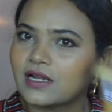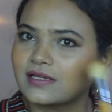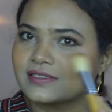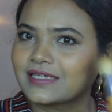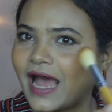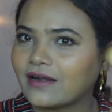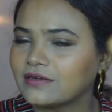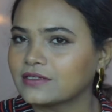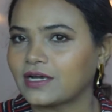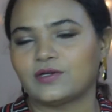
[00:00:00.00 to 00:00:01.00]
like
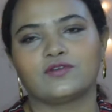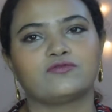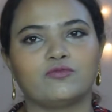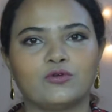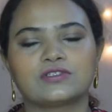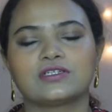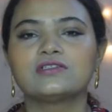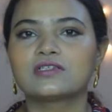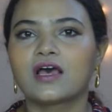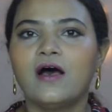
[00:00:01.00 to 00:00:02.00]
scattered kind of motions,